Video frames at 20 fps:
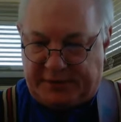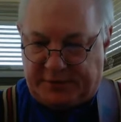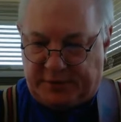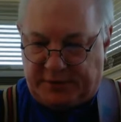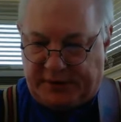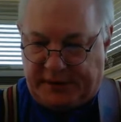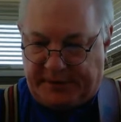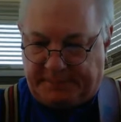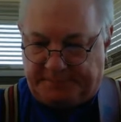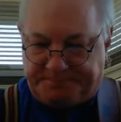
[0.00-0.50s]
my
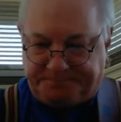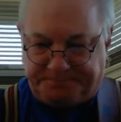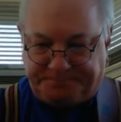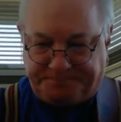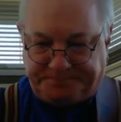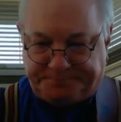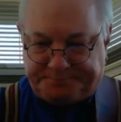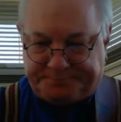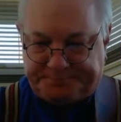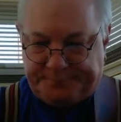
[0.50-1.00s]
throat there.
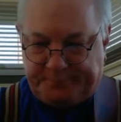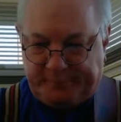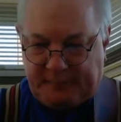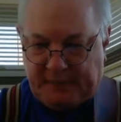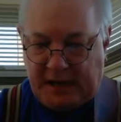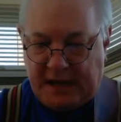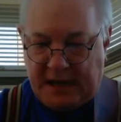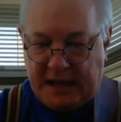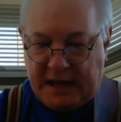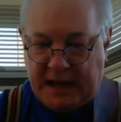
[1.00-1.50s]

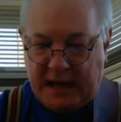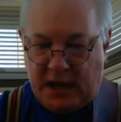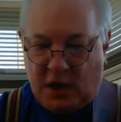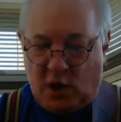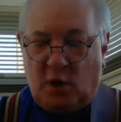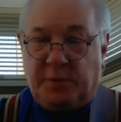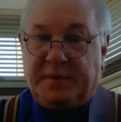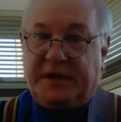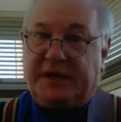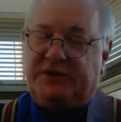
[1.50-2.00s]

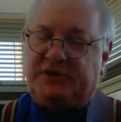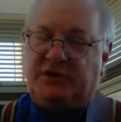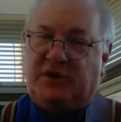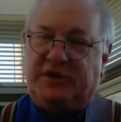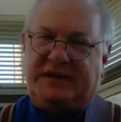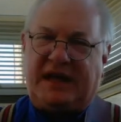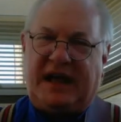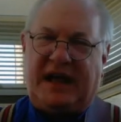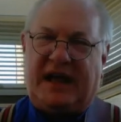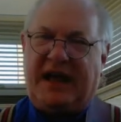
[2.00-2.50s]
Hope you
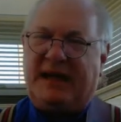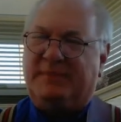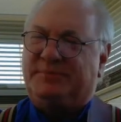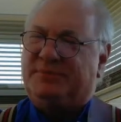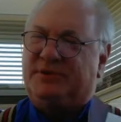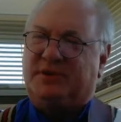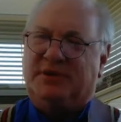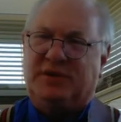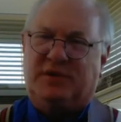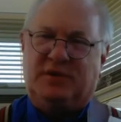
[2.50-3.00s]
enjoyed that. I
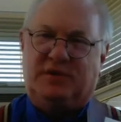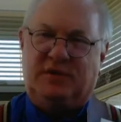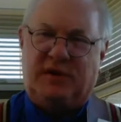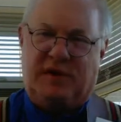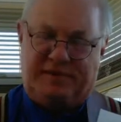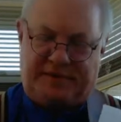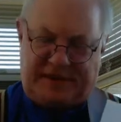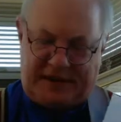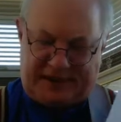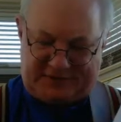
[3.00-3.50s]
absolutely
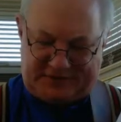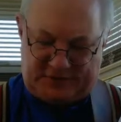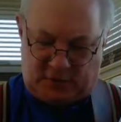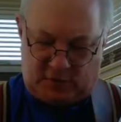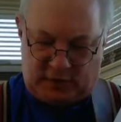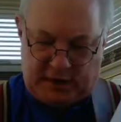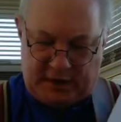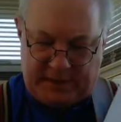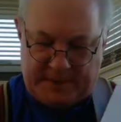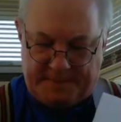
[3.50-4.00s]
loved that
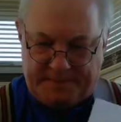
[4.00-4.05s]
song.